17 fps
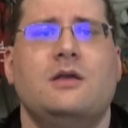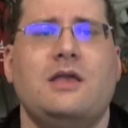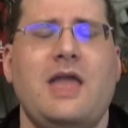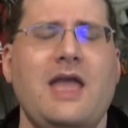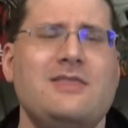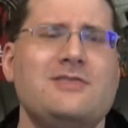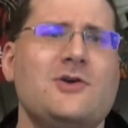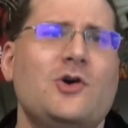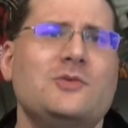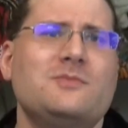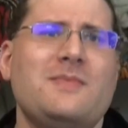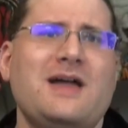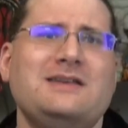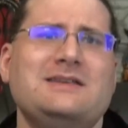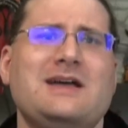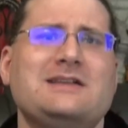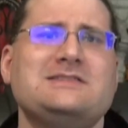And though it
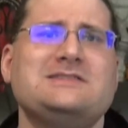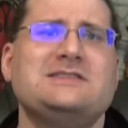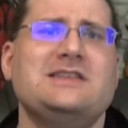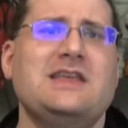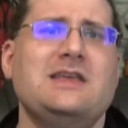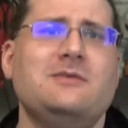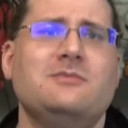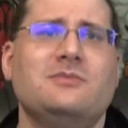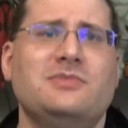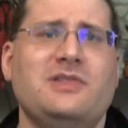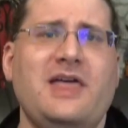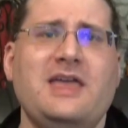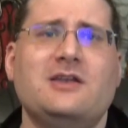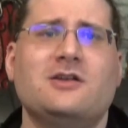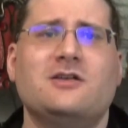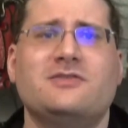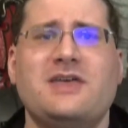might not seem
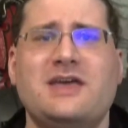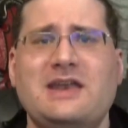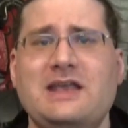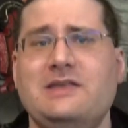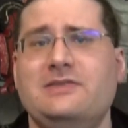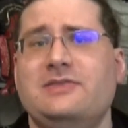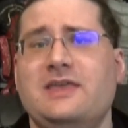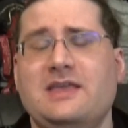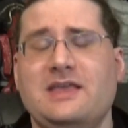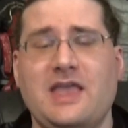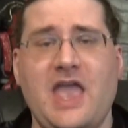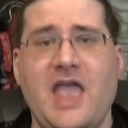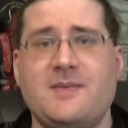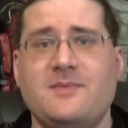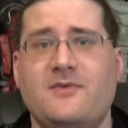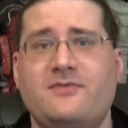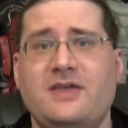later that anything
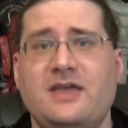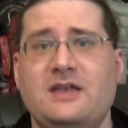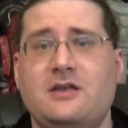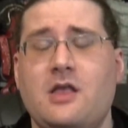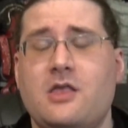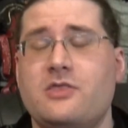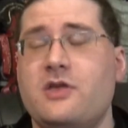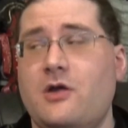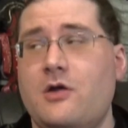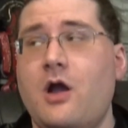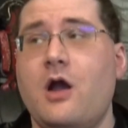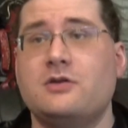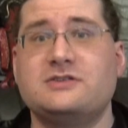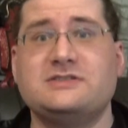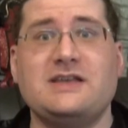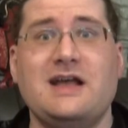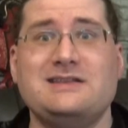came of it, there
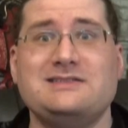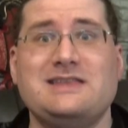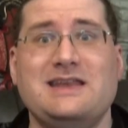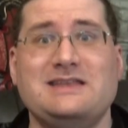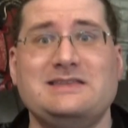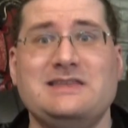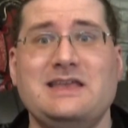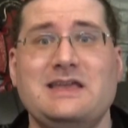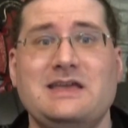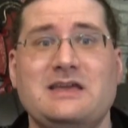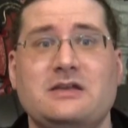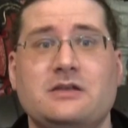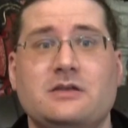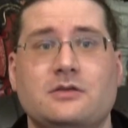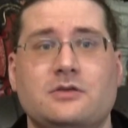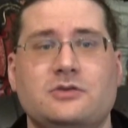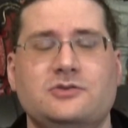are signs that it
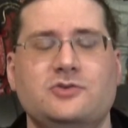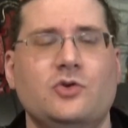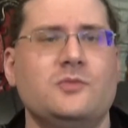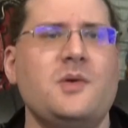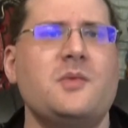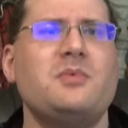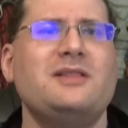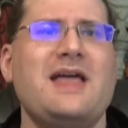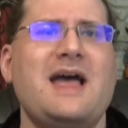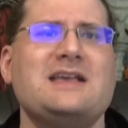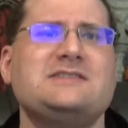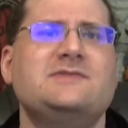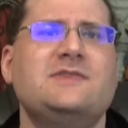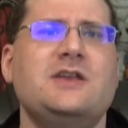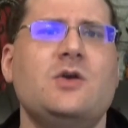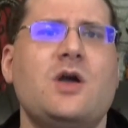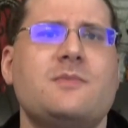did. You remember last
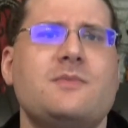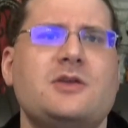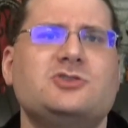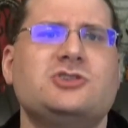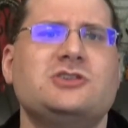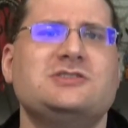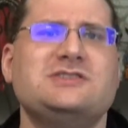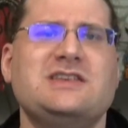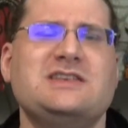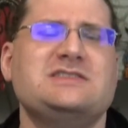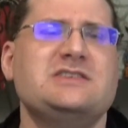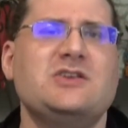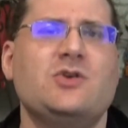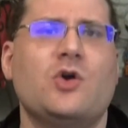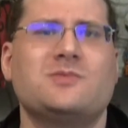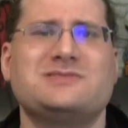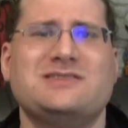video I mentioned
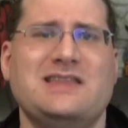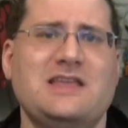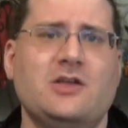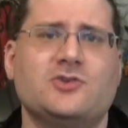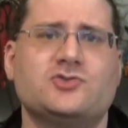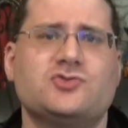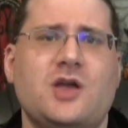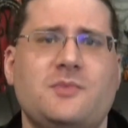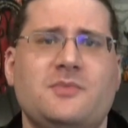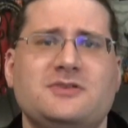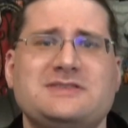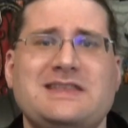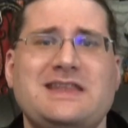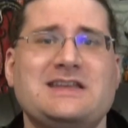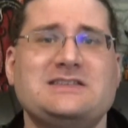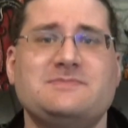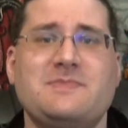CCCorp's legal troubles
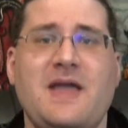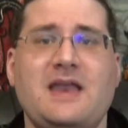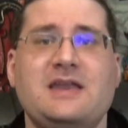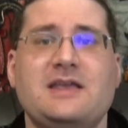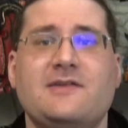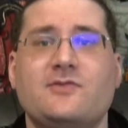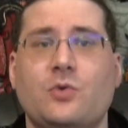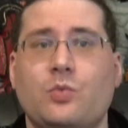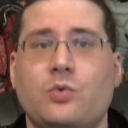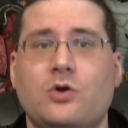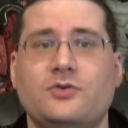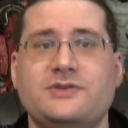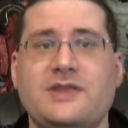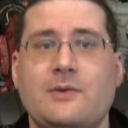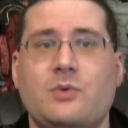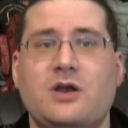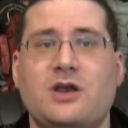and the disbanding of the
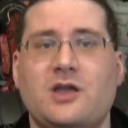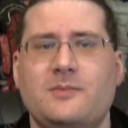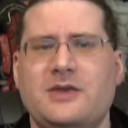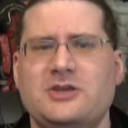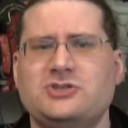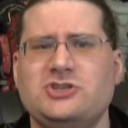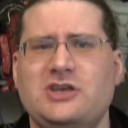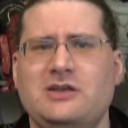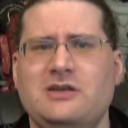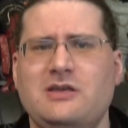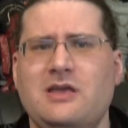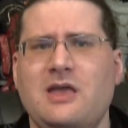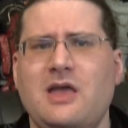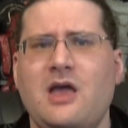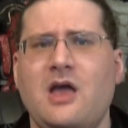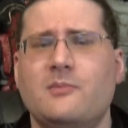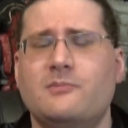World Network Commission?
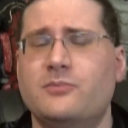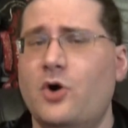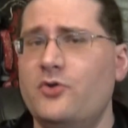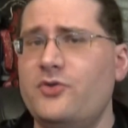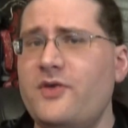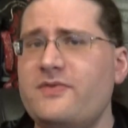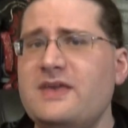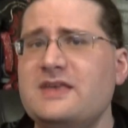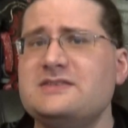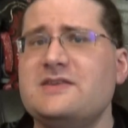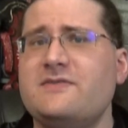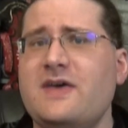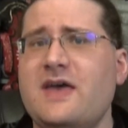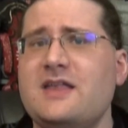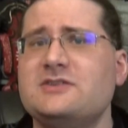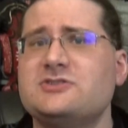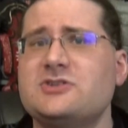Both of these
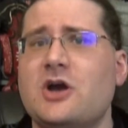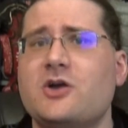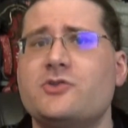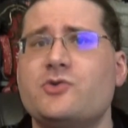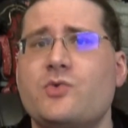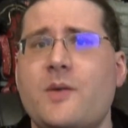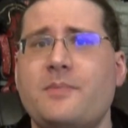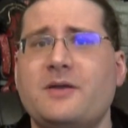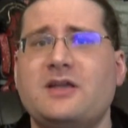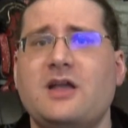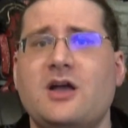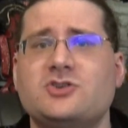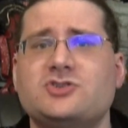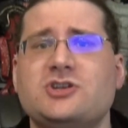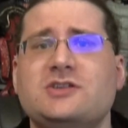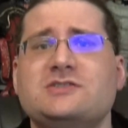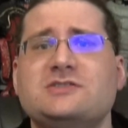events are the
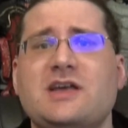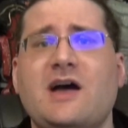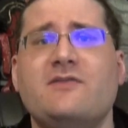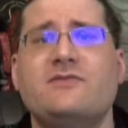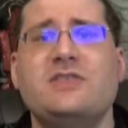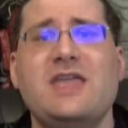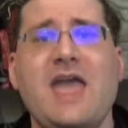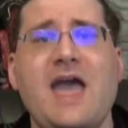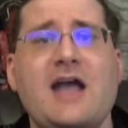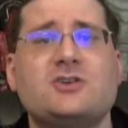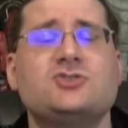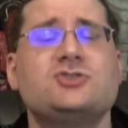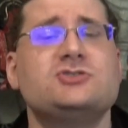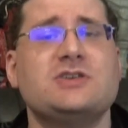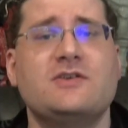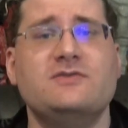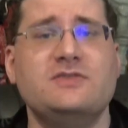repercussions of the
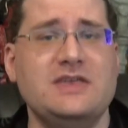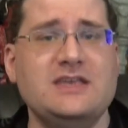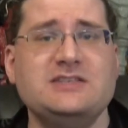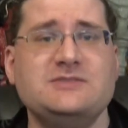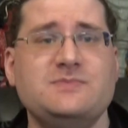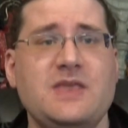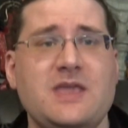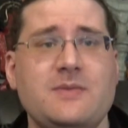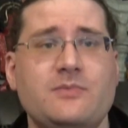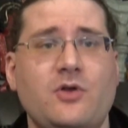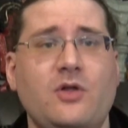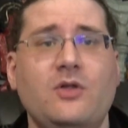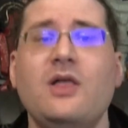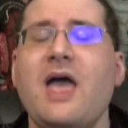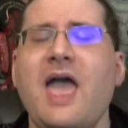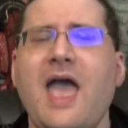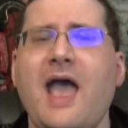actions of these
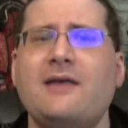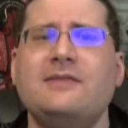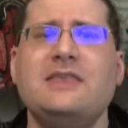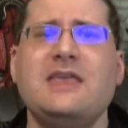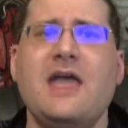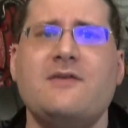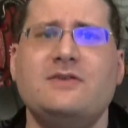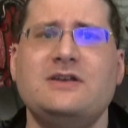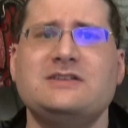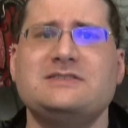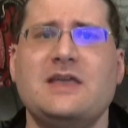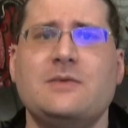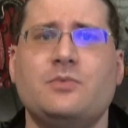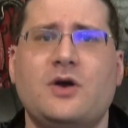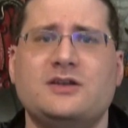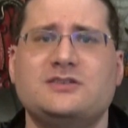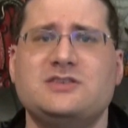people and the evidence
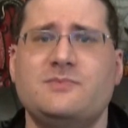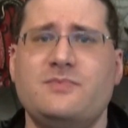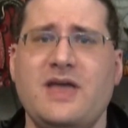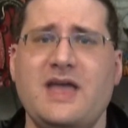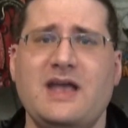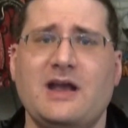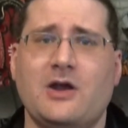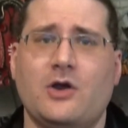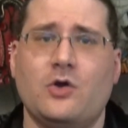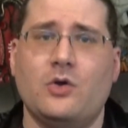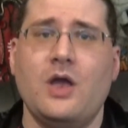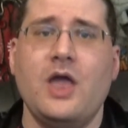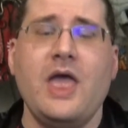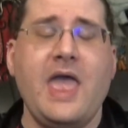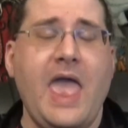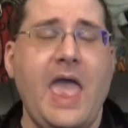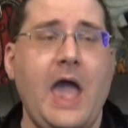they brought to bear,
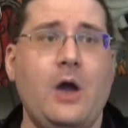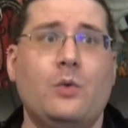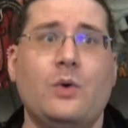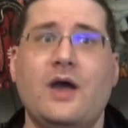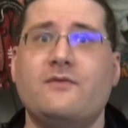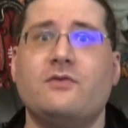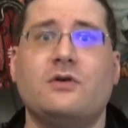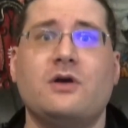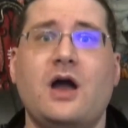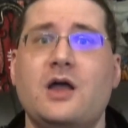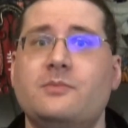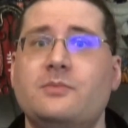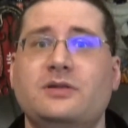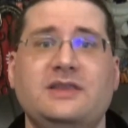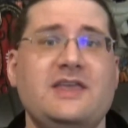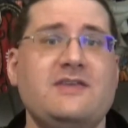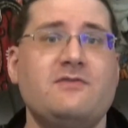however
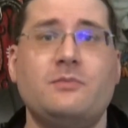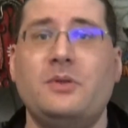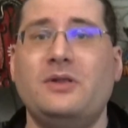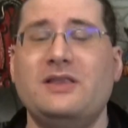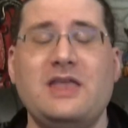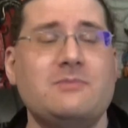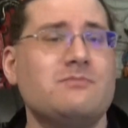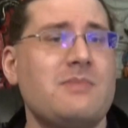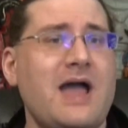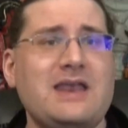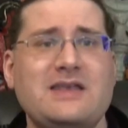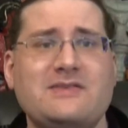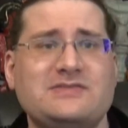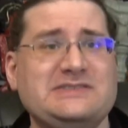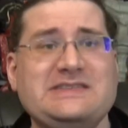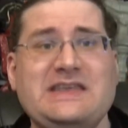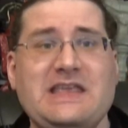unbelievable it might
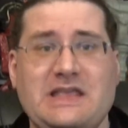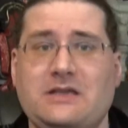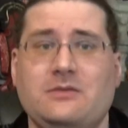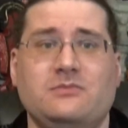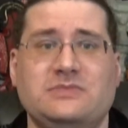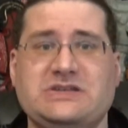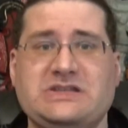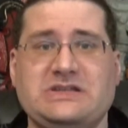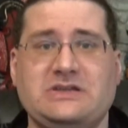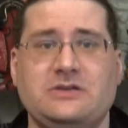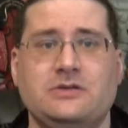have seemed.